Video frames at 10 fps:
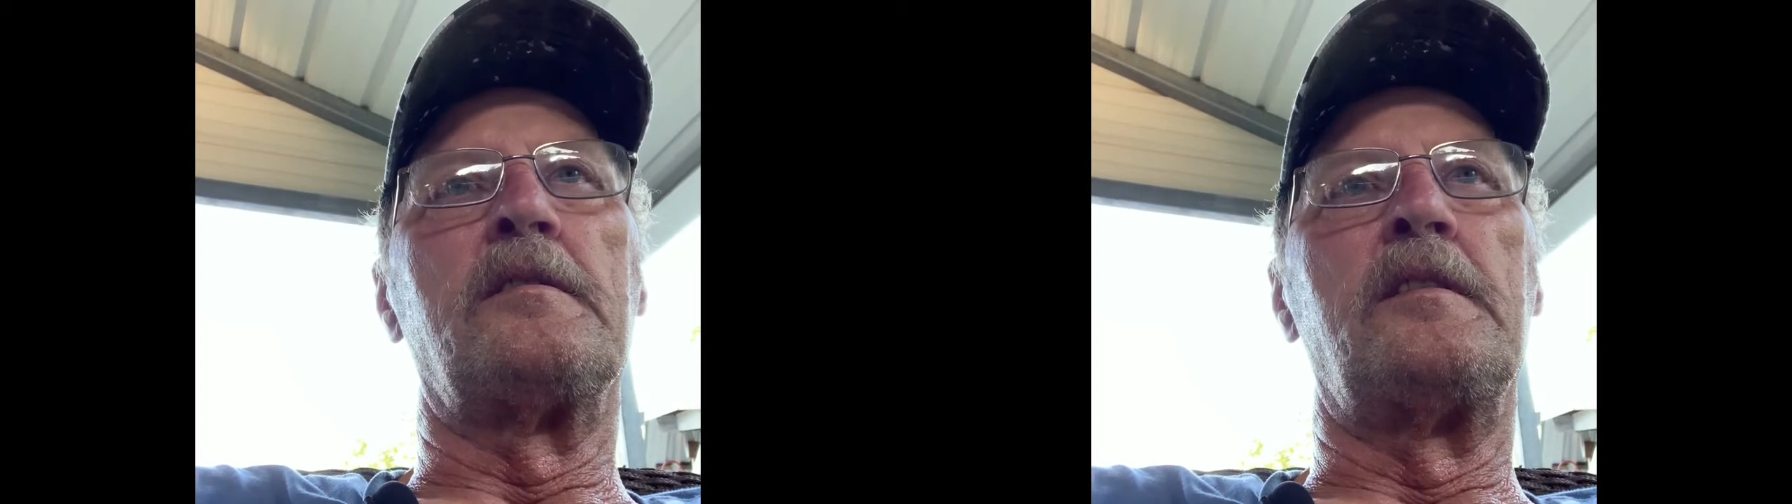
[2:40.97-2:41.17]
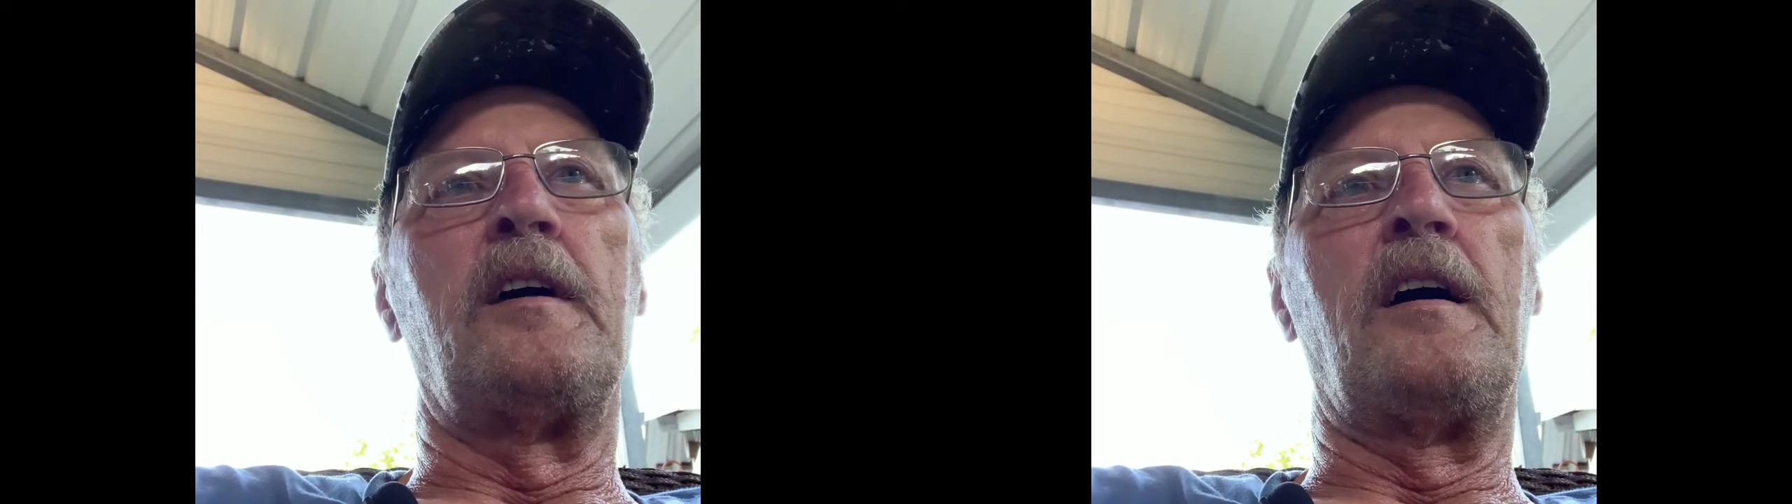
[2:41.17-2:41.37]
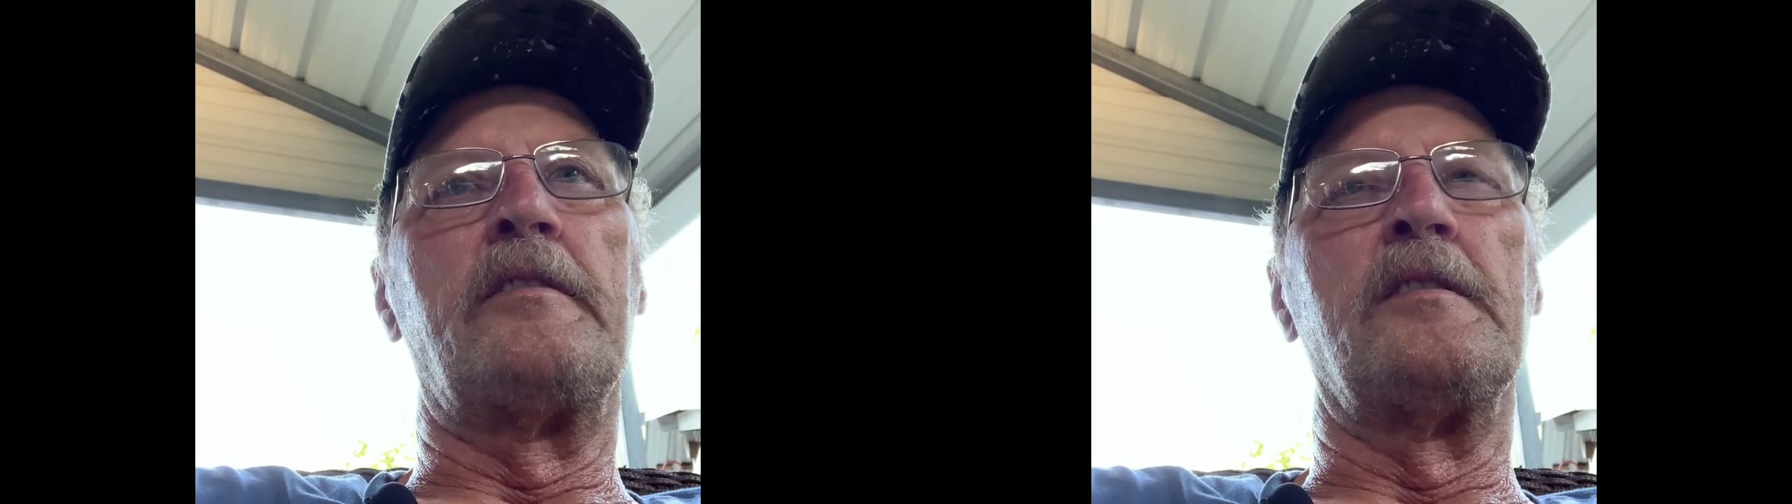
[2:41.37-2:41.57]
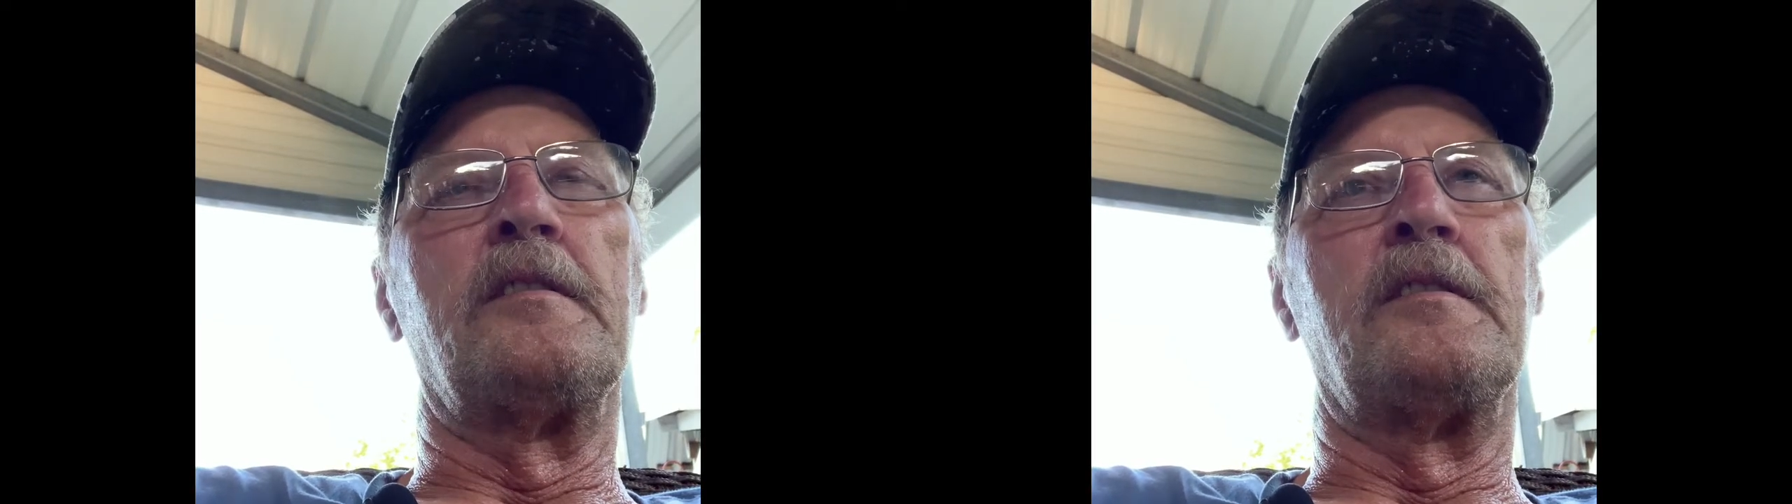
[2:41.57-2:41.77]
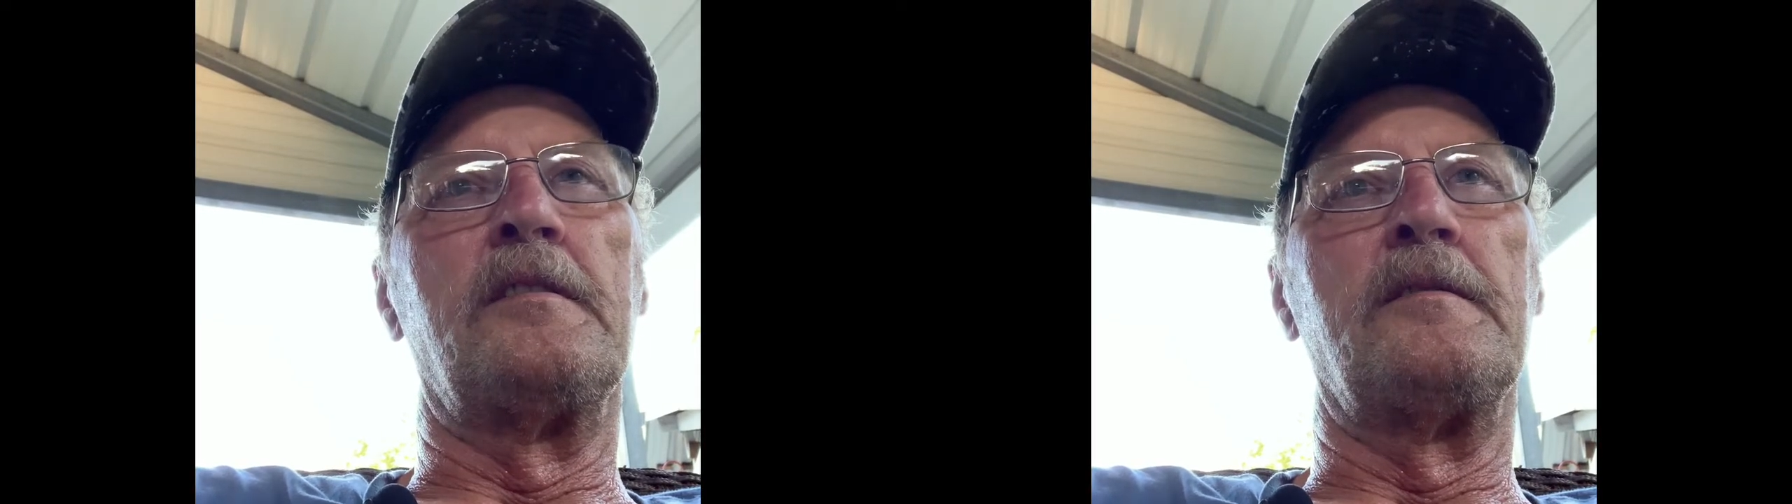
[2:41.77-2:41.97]
they have
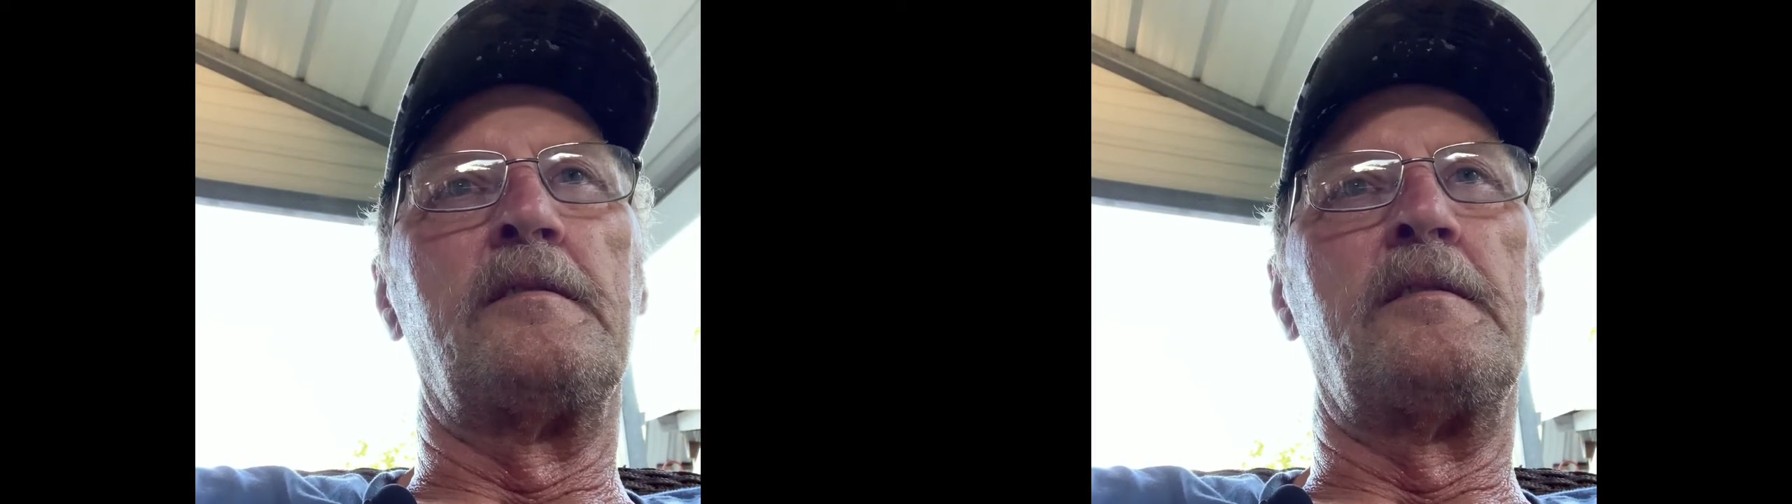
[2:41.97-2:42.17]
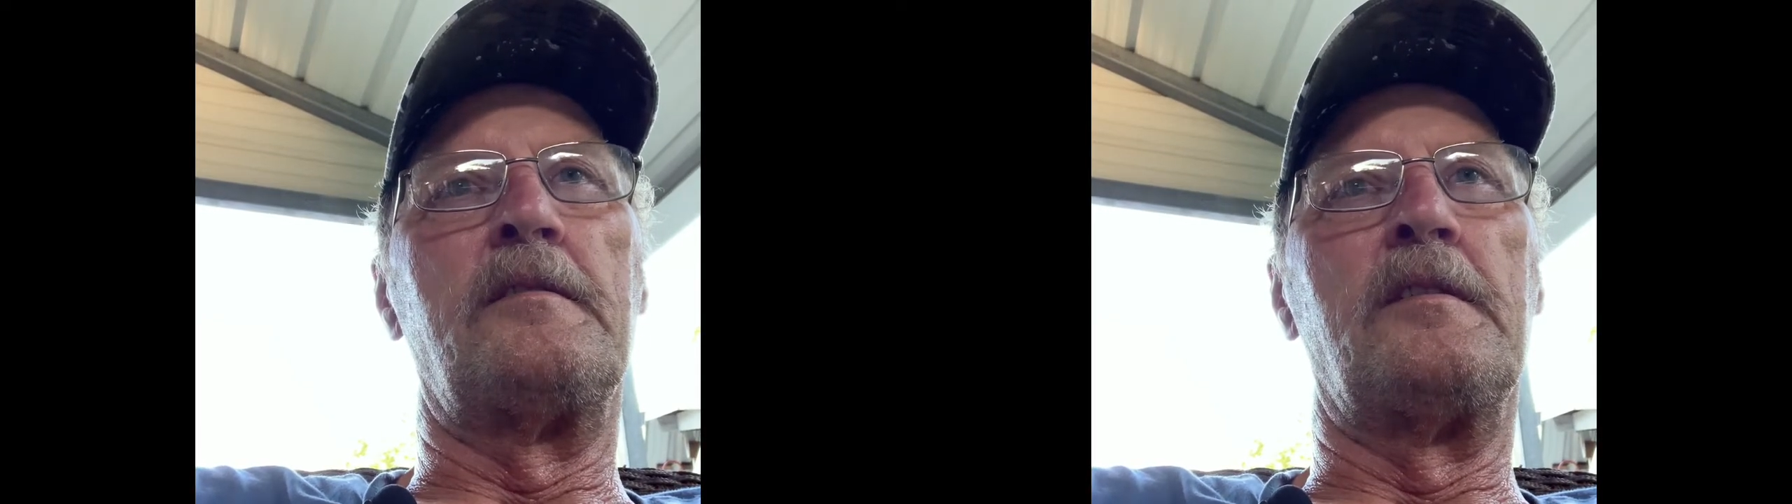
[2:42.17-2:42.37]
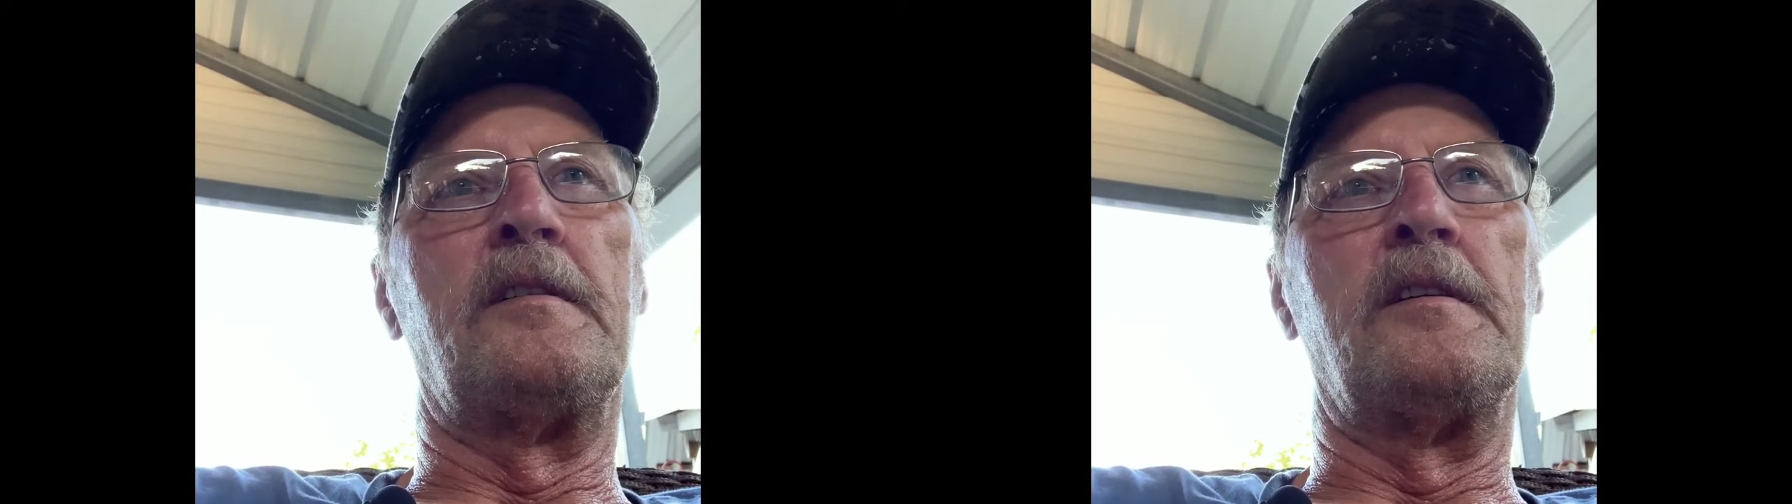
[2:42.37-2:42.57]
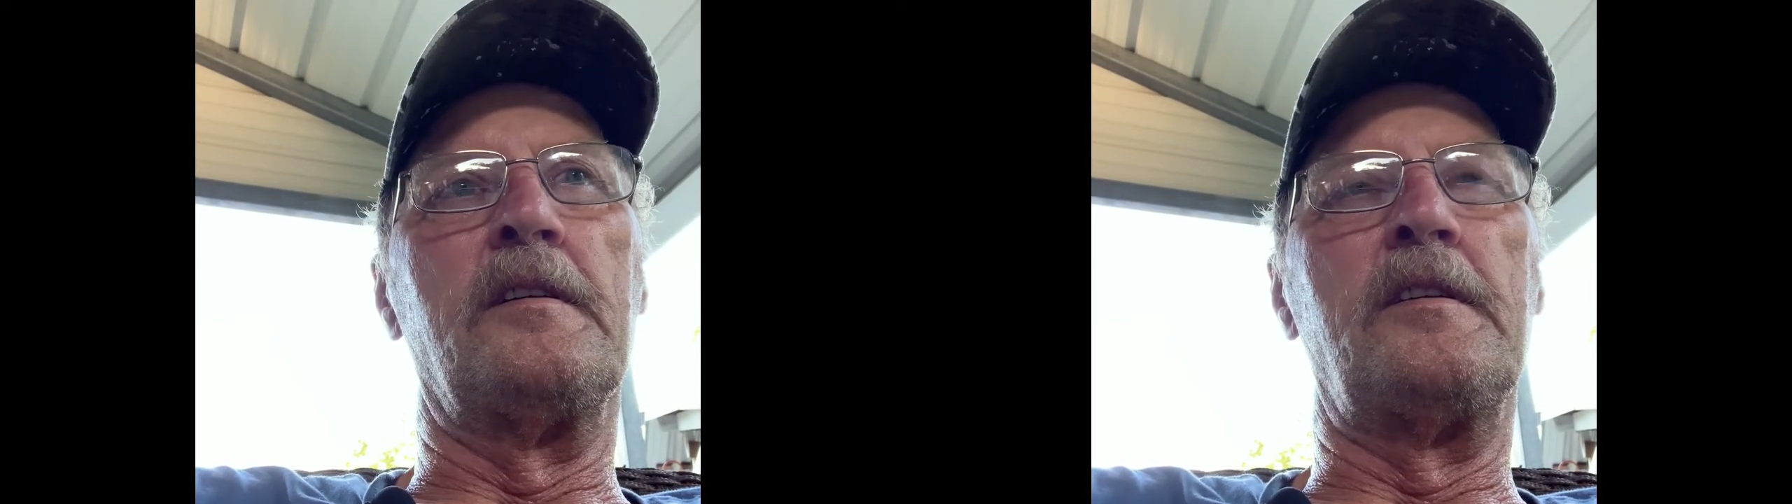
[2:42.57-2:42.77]
an